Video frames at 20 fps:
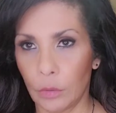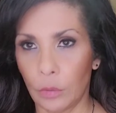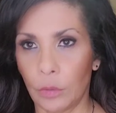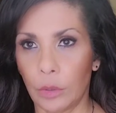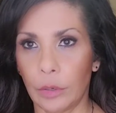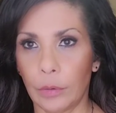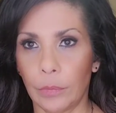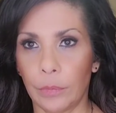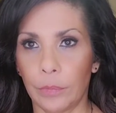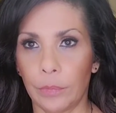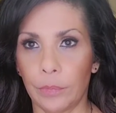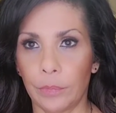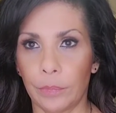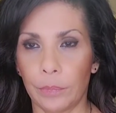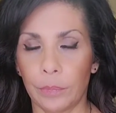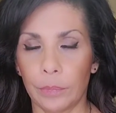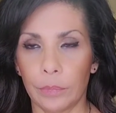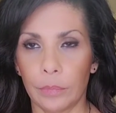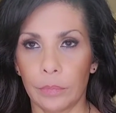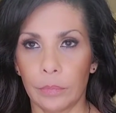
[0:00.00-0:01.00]
know if
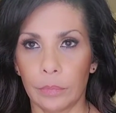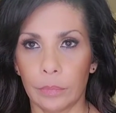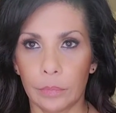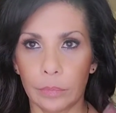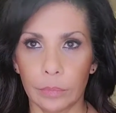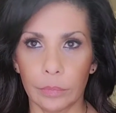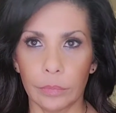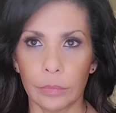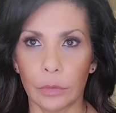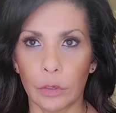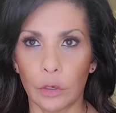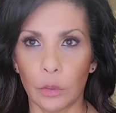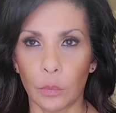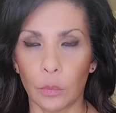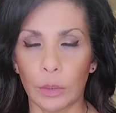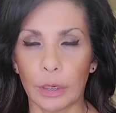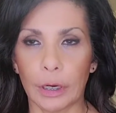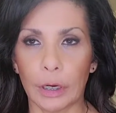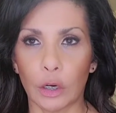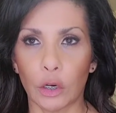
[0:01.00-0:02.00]
you know
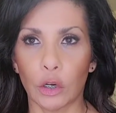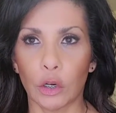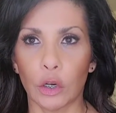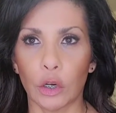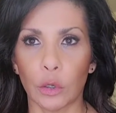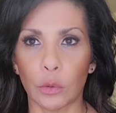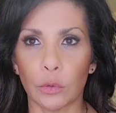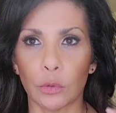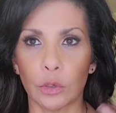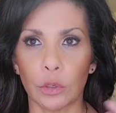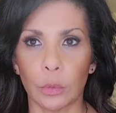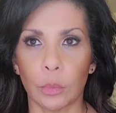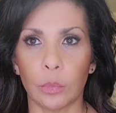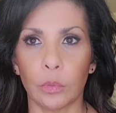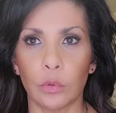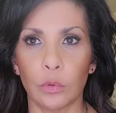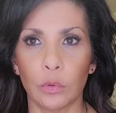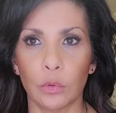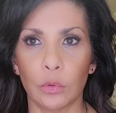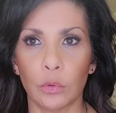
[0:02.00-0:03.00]
when I go to the
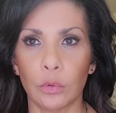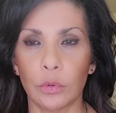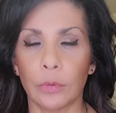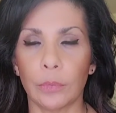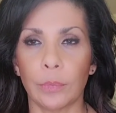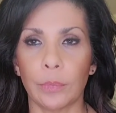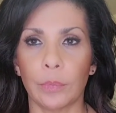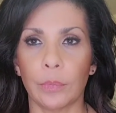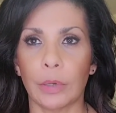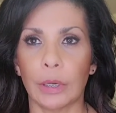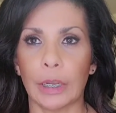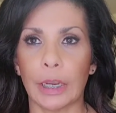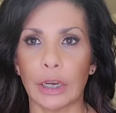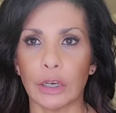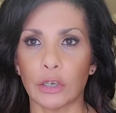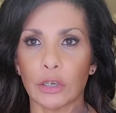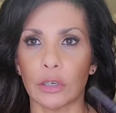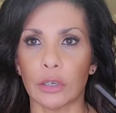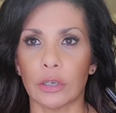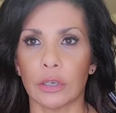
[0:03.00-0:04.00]
pool my
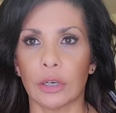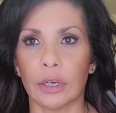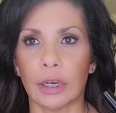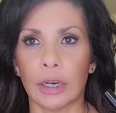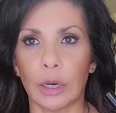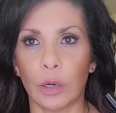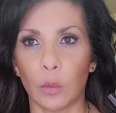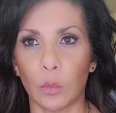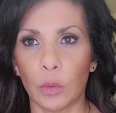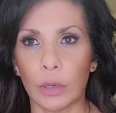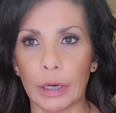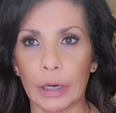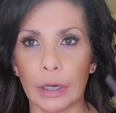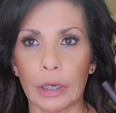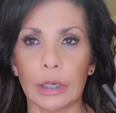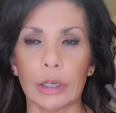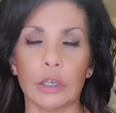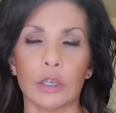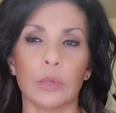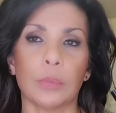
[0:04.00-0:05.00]
lashes are gonna get wet
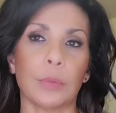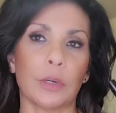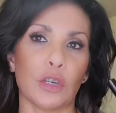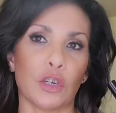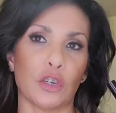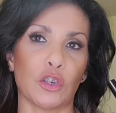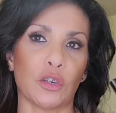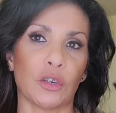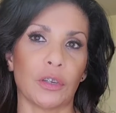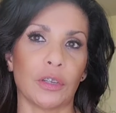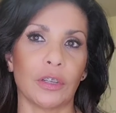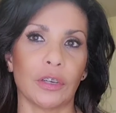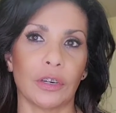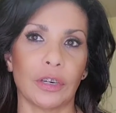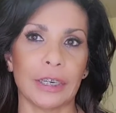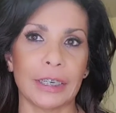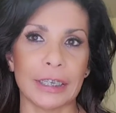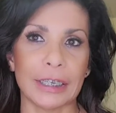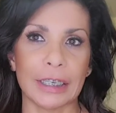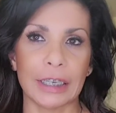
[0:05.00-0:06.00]
I need to make sure that they're
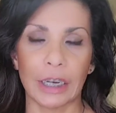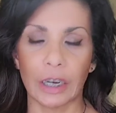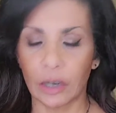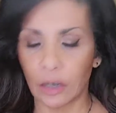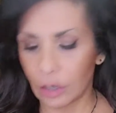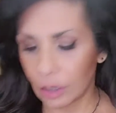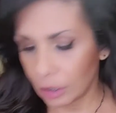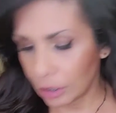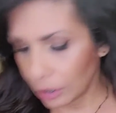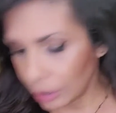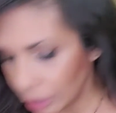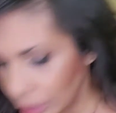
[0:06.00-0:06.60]
gonna stay on